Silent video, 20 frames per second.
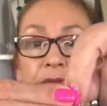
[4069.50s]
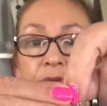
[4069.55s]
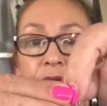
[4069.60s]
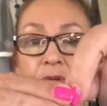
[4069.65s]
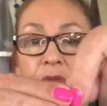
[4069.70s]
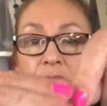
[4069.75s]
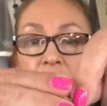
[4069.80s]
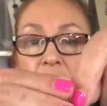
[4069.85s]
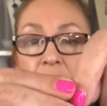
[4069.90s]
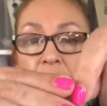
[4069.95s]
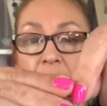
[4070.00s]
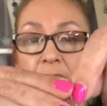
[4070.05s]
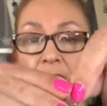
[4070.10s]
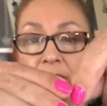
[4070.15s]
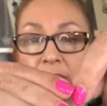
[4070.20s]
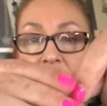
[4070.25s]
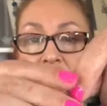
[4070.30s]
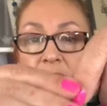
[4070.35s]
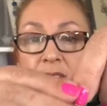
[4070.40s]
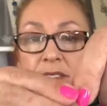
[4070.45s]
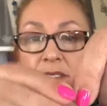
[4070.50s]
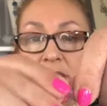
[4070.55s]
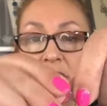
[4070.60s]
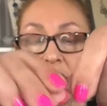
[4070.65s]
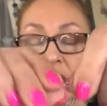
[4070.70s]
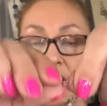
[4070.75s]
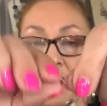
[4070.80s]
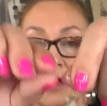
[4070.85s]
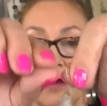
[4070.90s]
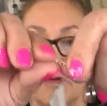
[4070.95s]
through the end
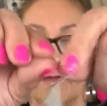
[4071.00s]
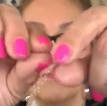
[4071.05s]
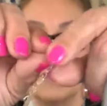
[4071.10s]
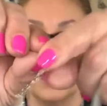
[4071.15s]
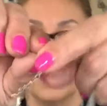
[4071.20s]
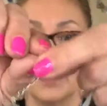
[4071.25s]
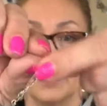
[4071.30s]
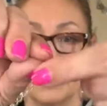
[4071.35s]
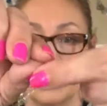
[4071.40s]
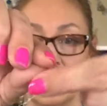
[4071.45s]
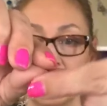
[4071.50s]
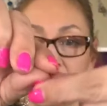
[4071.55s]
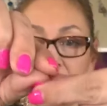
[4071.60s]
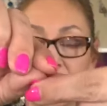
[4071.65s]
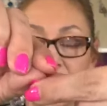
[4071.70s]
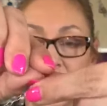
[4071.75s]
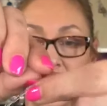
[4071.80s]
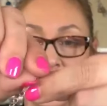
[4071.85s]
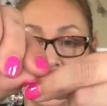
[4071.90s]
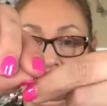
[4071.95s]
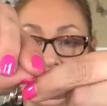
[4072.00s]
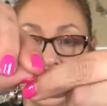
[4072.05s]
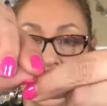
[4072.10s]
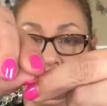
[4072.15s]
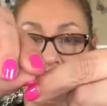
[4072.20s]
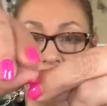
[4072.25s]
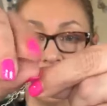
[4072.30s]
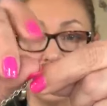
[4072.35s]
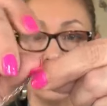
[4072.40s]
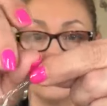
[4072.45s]
of the
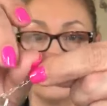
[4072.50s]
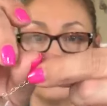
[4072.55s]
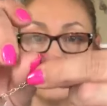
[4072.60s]
extender